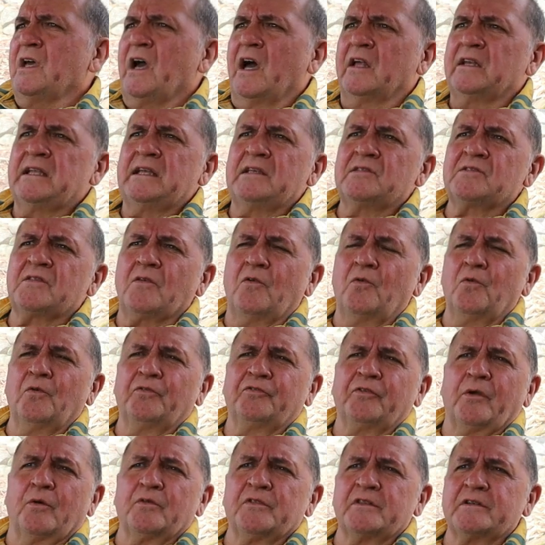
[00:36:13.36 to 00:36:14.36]
And he's
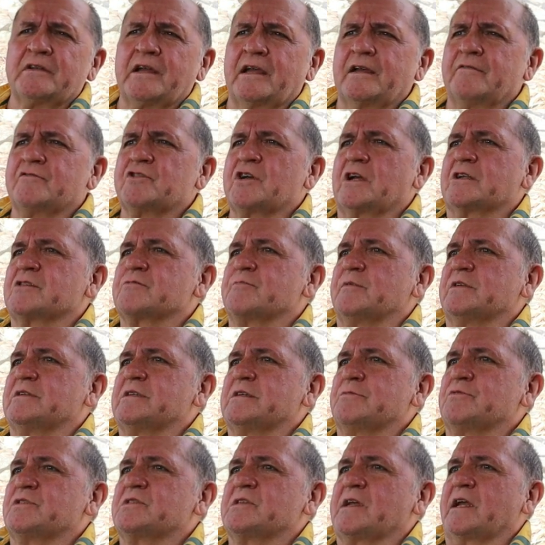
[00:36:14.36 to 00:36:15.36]
also on the day of judgment,
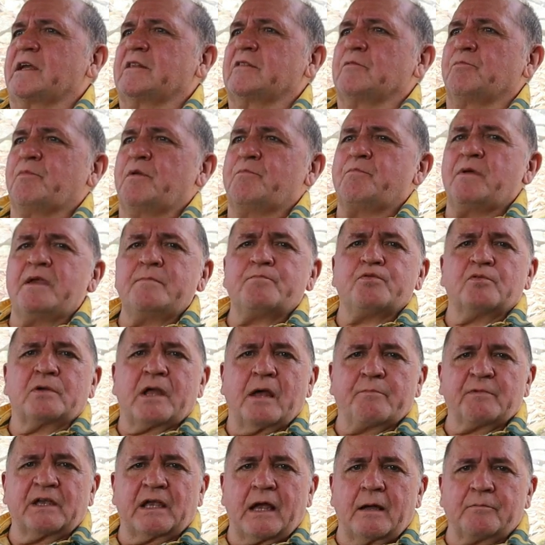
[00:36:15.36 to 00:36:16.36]
he was saying there'll be people
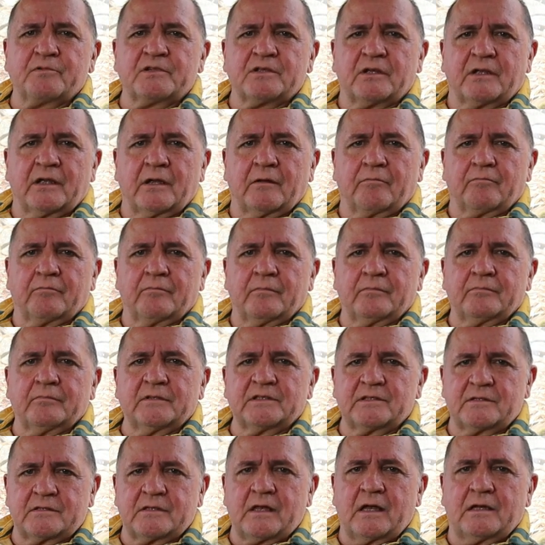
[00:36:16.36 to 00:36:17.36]
coming up to him,
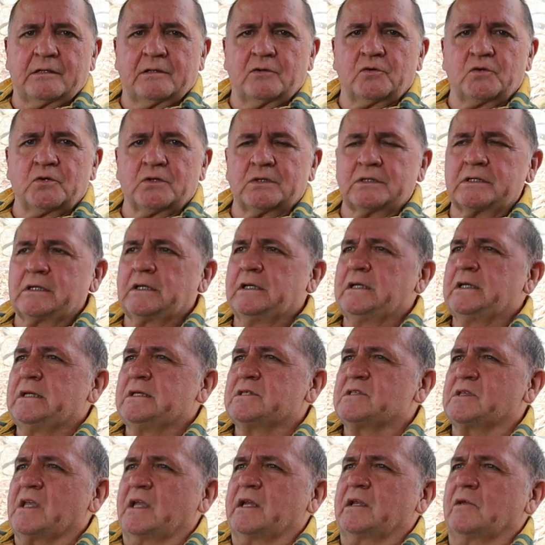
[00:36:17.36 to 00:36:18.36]
this is our Lord,
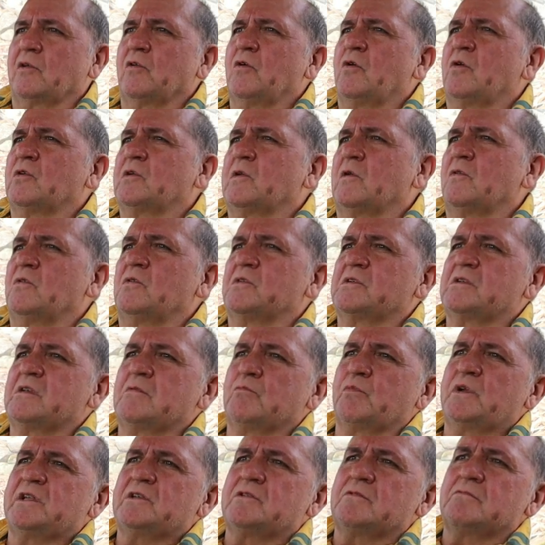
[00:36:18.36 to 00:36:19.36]
saying, Lord, Lord,
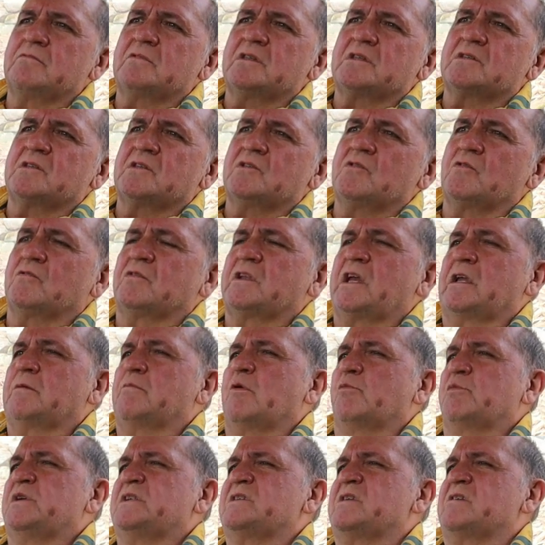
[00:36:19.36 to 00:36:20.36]
didn't we do this in your
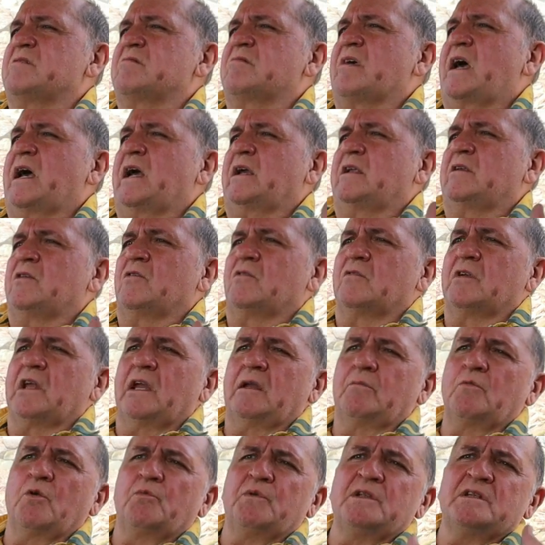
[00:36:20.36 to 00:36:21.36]
name, and we did that in your
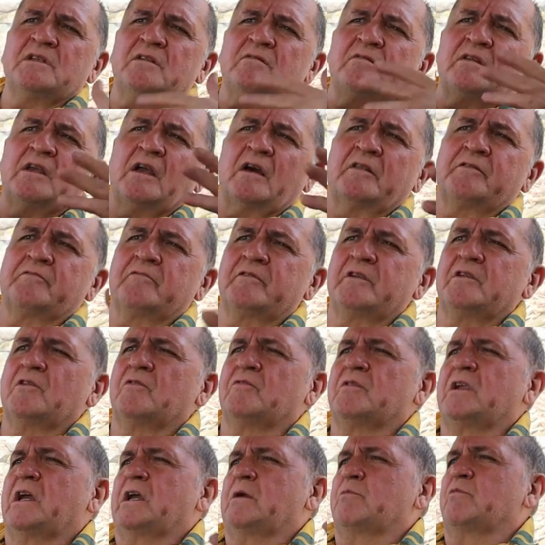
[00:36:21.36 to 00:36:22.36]
name, and we did the other in
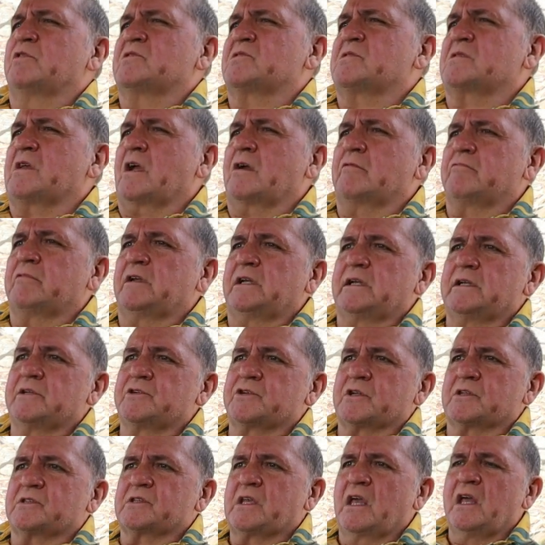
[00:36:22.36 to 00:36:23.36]
your name, we're so
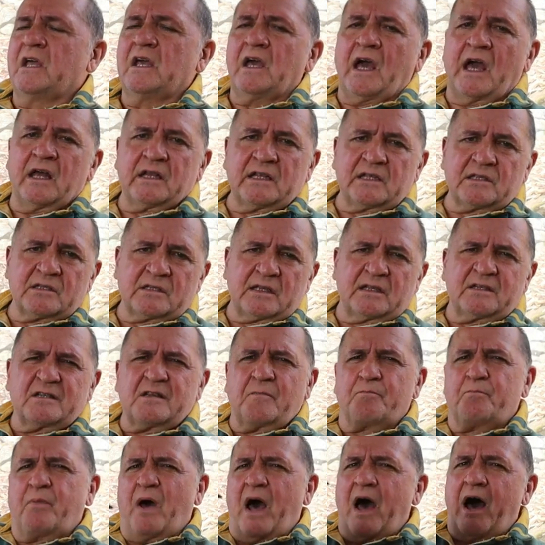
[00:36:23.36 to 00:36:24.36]
religious. And he said,
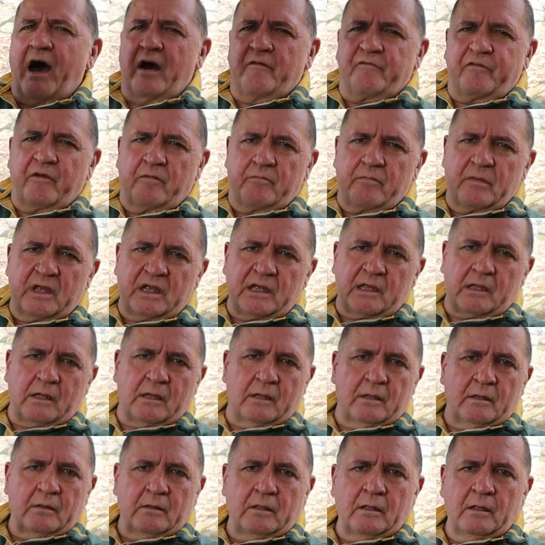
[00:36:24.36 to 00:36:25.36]
depart from me,
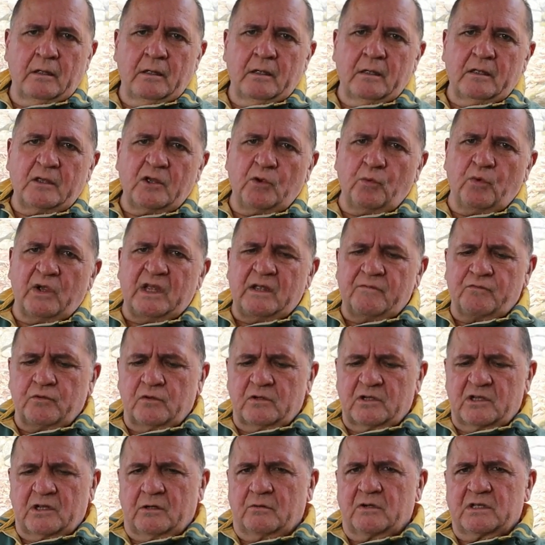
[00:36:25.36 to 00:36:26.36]
you
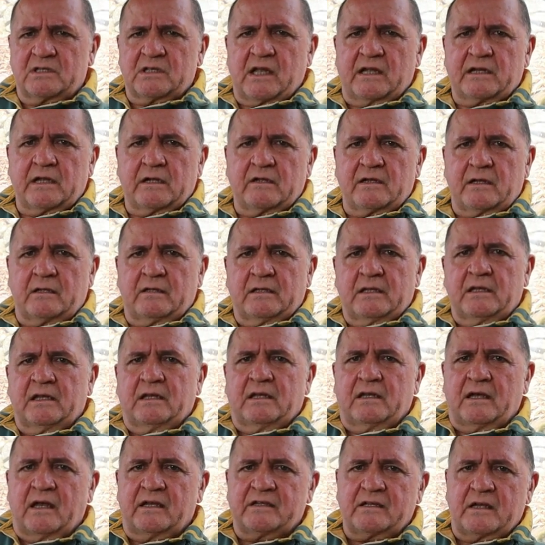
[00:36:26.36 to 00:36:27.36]
evildoers, I
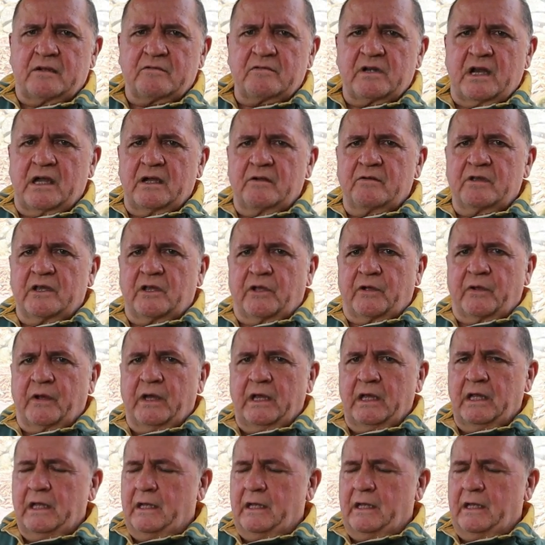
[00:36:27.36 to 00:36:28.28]
don't know you.